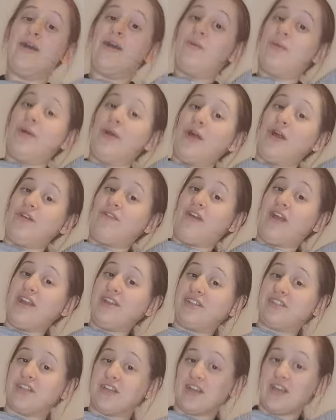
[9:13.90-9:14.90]
When I
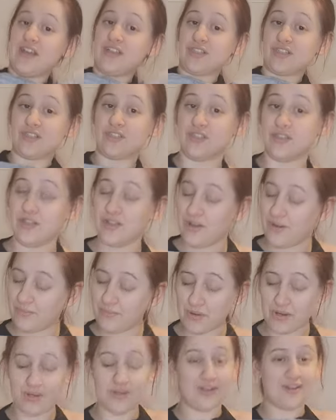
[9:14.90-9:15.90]
raise it, it's, oh
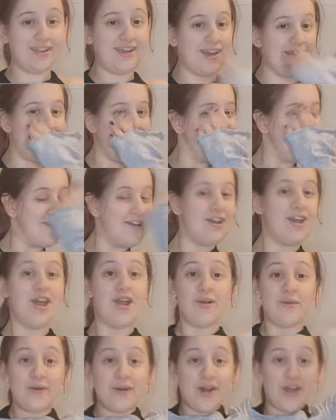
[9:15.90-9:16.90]
my God, yeah.
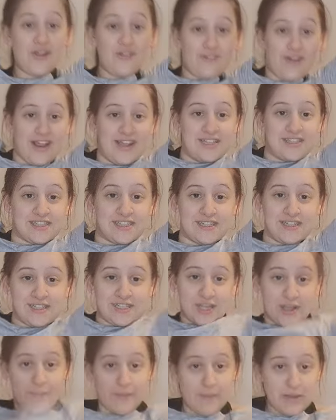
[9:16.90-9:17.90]
When I raise
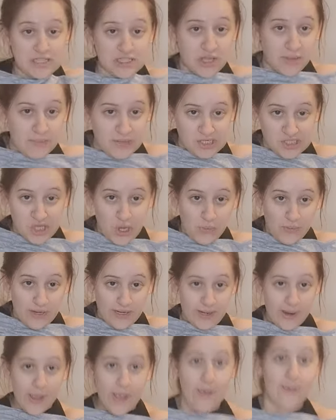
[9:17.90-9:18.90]
it, my stomach's
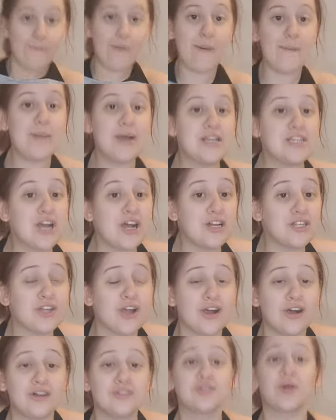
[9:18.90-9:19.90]
showing, but my
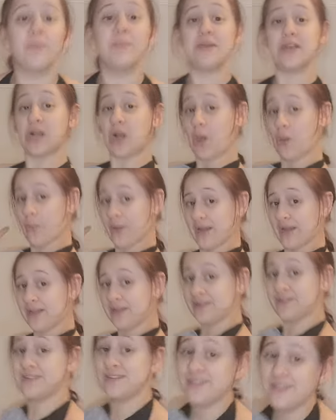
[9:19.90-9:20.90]
tatas will be glowing.
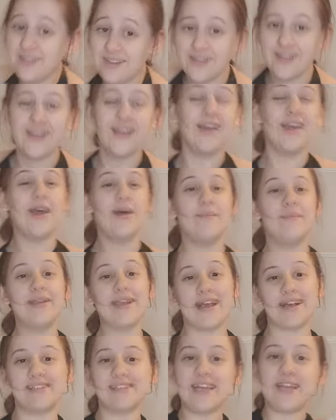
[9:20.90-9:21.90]
But
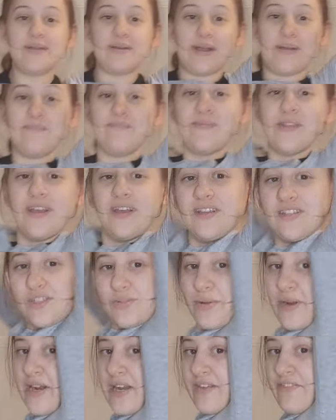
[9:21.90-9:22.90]
yes, anyway, so
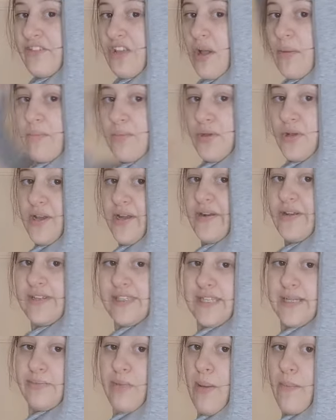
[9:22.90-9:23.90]
when I lift up, you
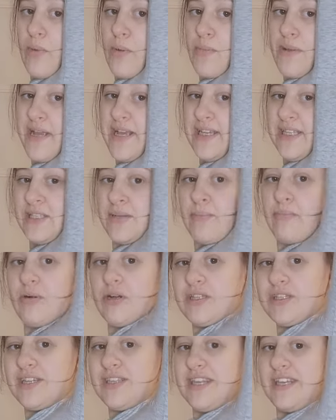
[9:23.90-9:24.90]
cannot see my boobies,
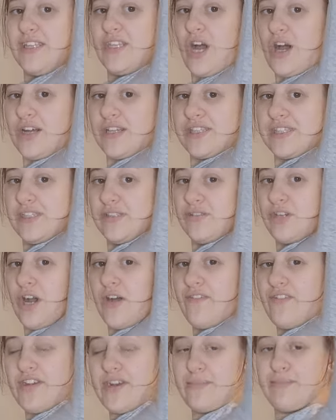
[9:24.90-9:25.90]
but they are still
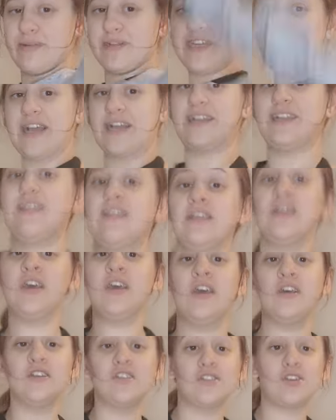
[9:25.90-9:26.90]
covered and protected.
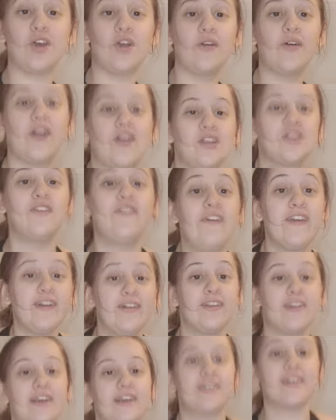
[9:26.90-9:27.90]
So I do feel
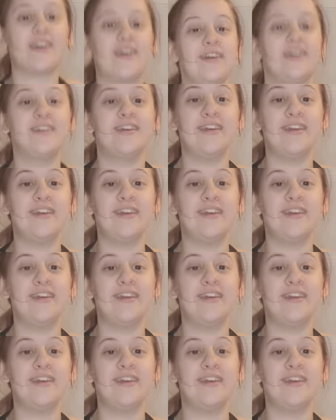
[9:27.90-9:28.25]
like that.